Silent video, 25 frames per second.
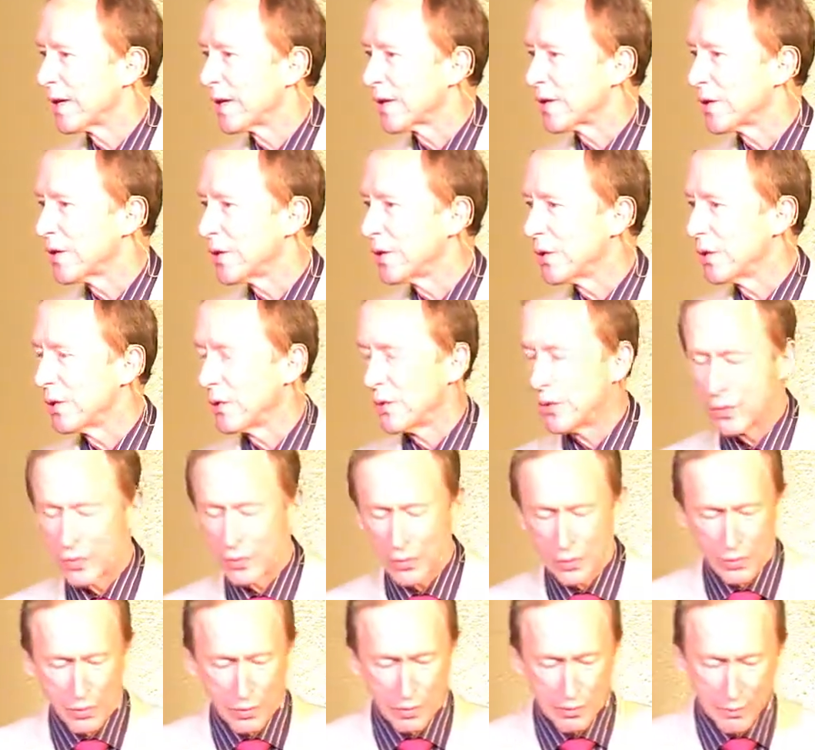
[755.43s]
to
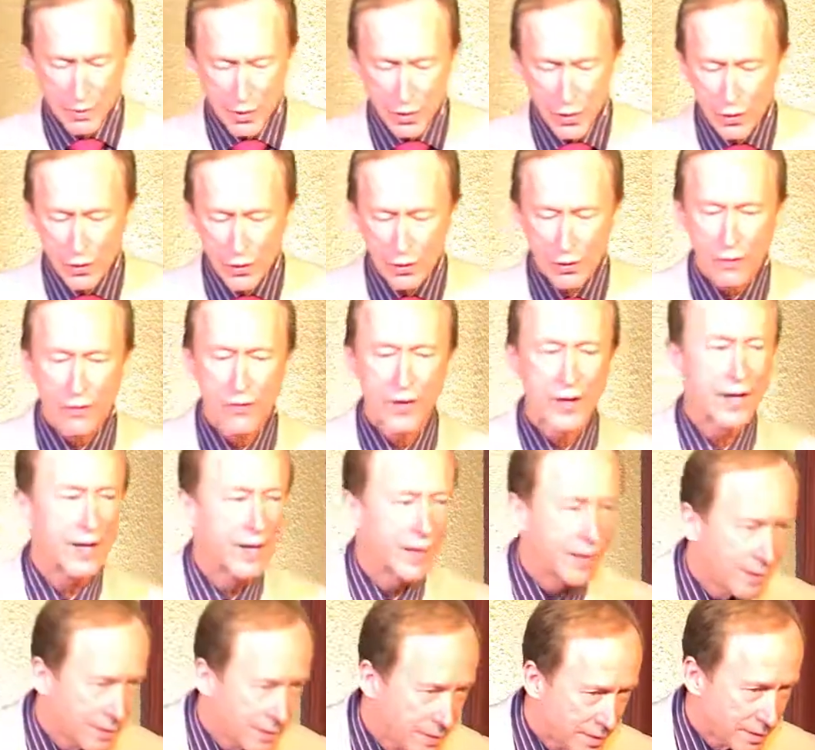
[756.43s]
move, uh,
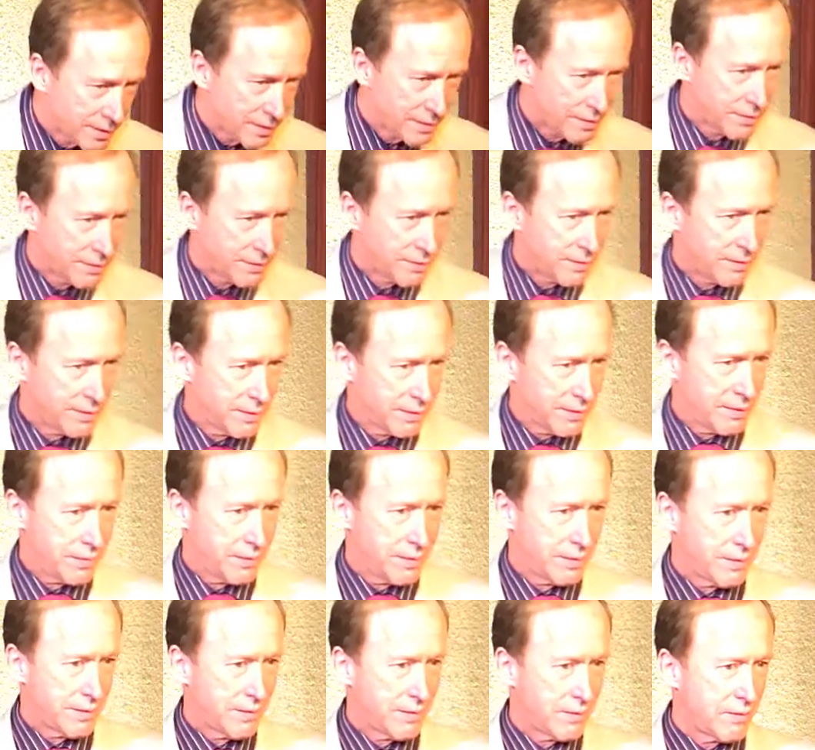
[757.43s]

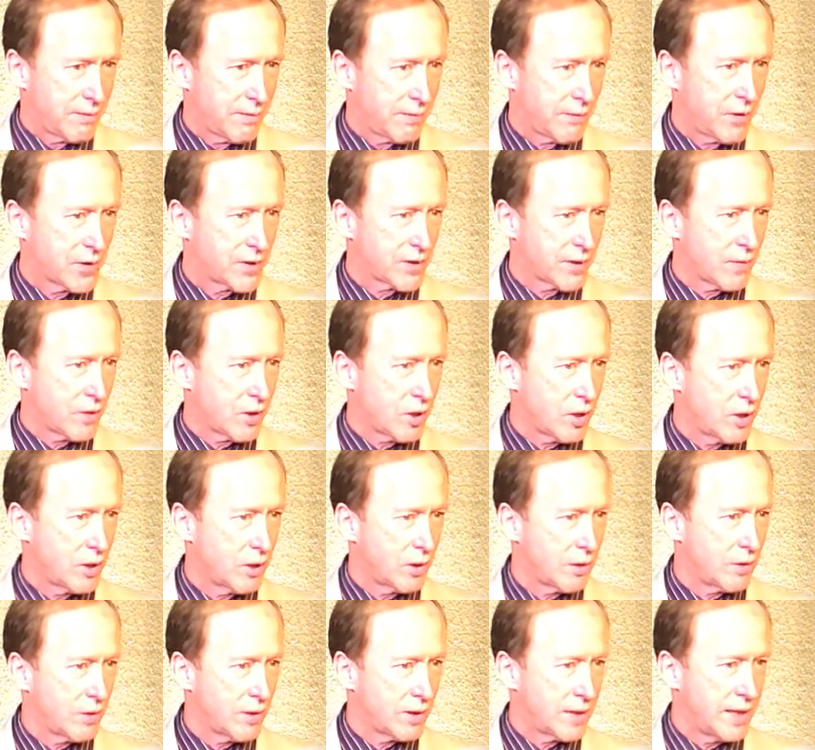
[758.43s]
first of all,
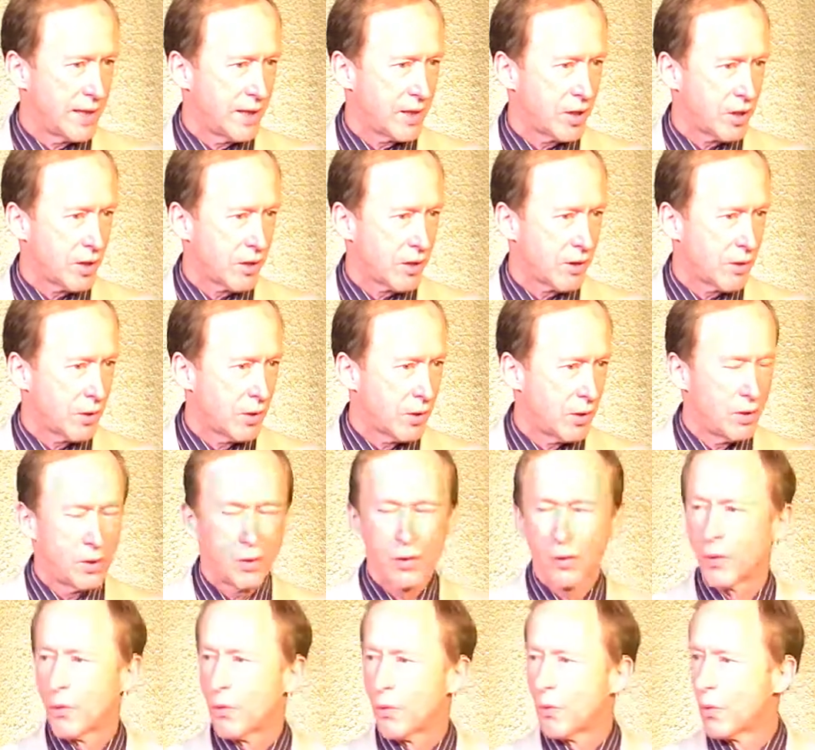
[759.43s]
in our,
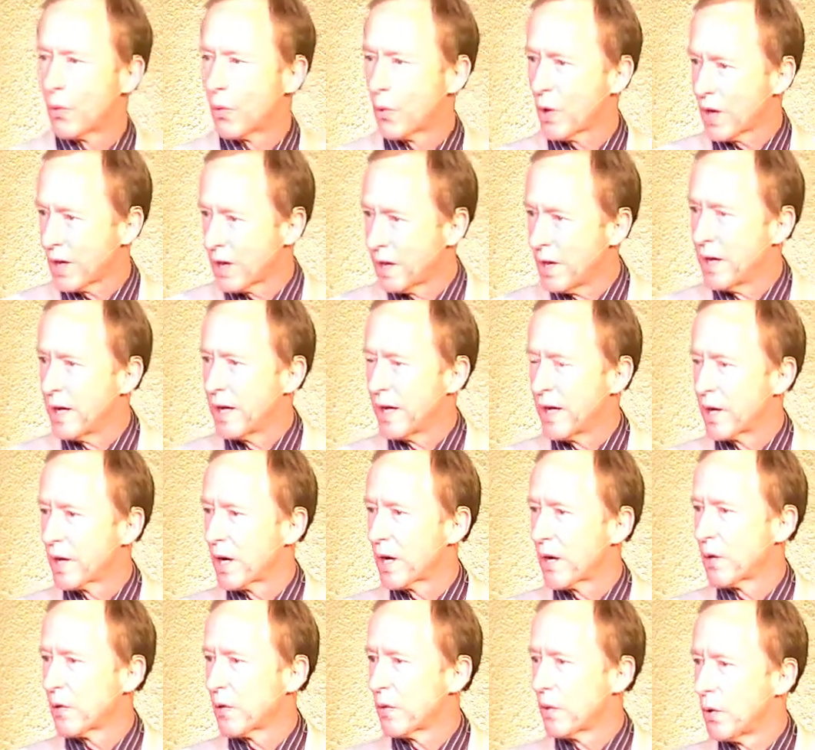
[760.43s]
wh- in our
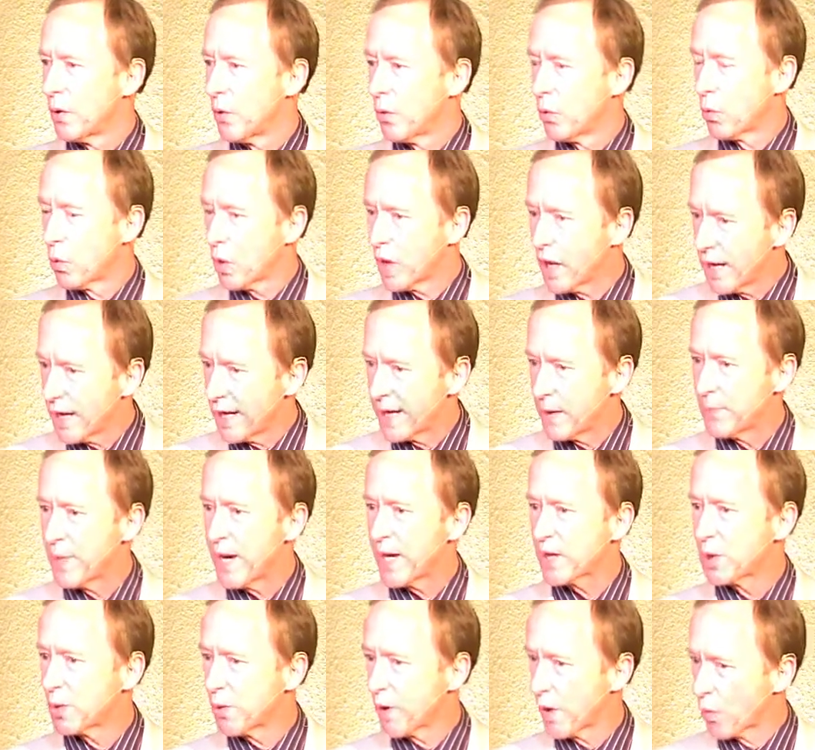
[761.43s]
why, back
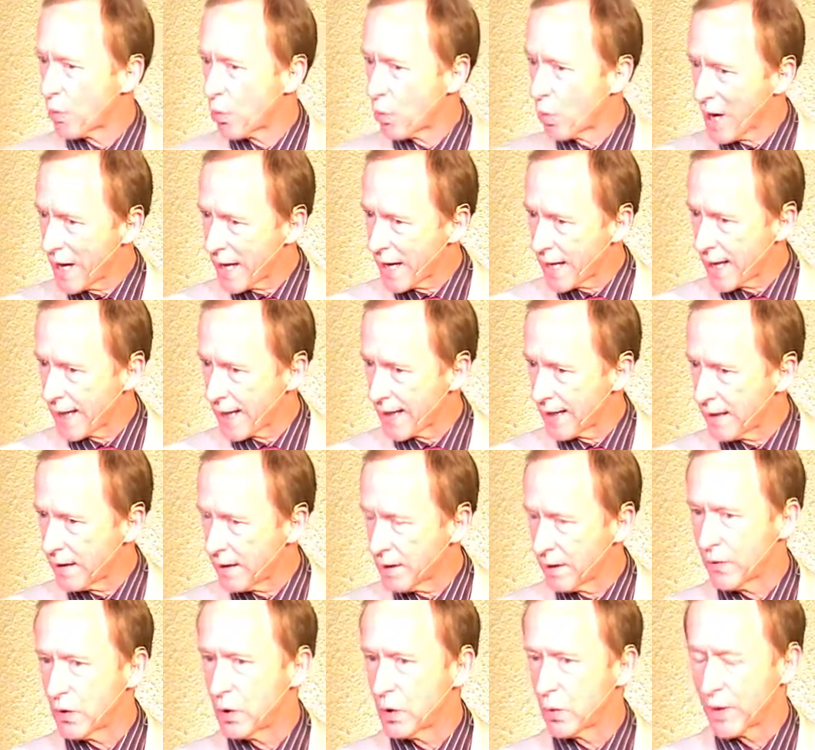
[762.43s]
to our why of
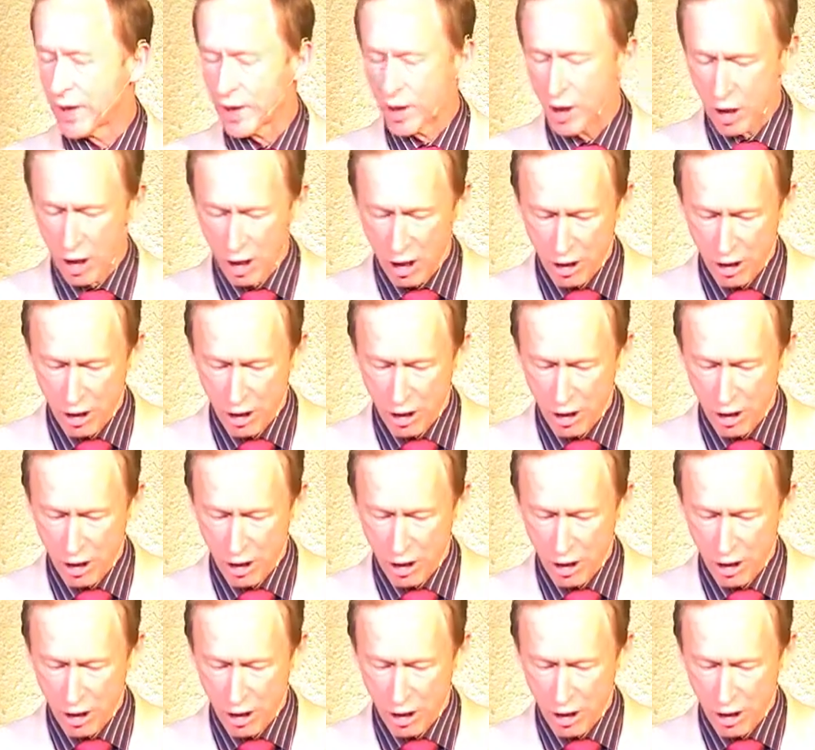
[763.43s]
who we are.